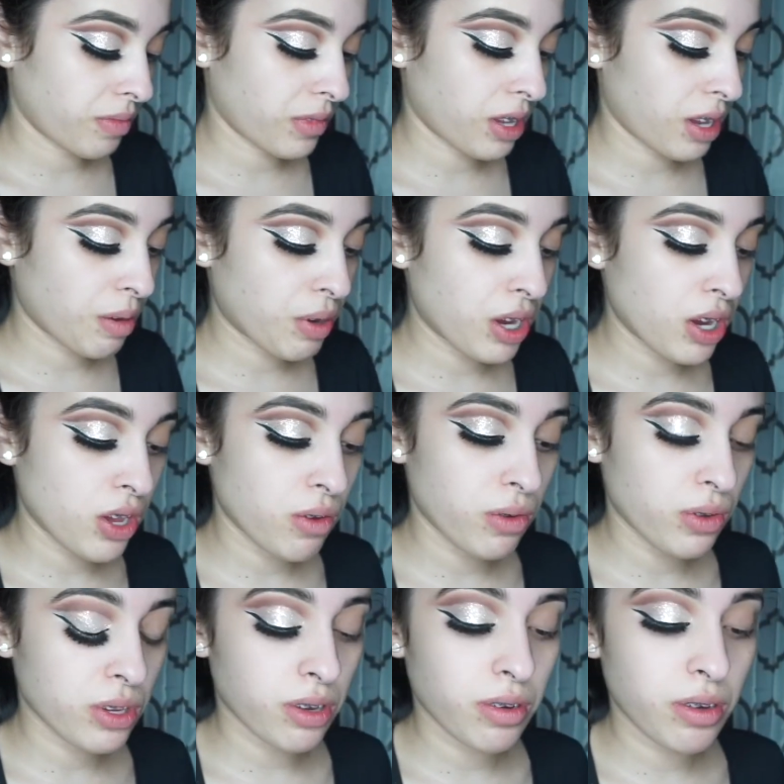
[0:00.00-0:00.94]
I'm going to
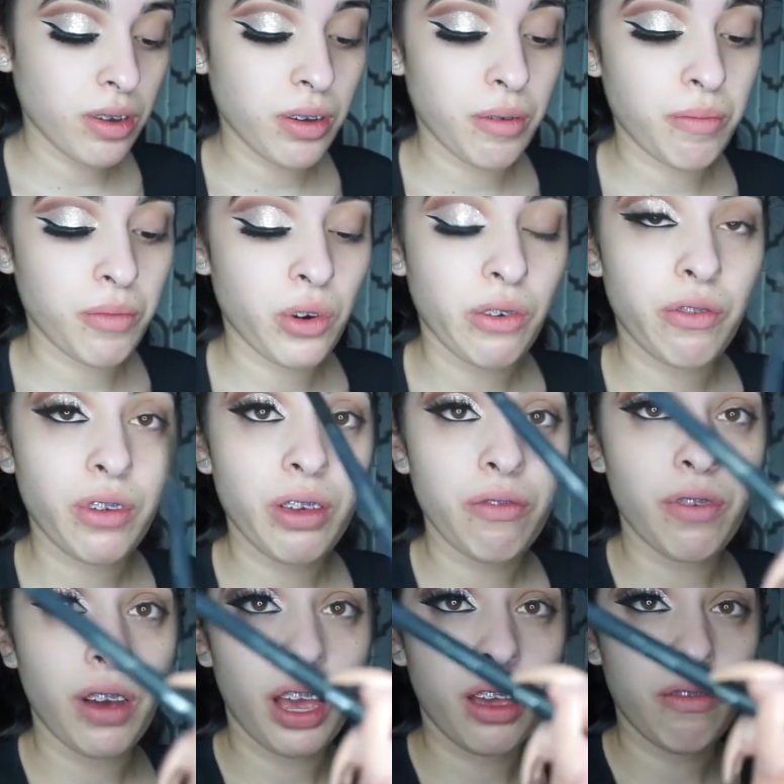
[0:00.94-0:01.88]
use a Morphe
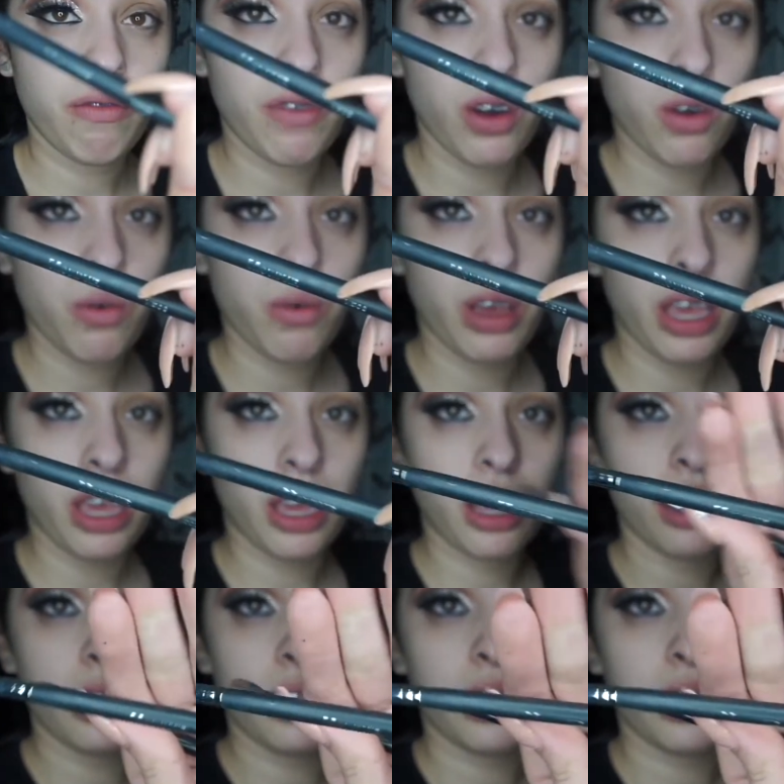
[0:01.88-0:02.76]
508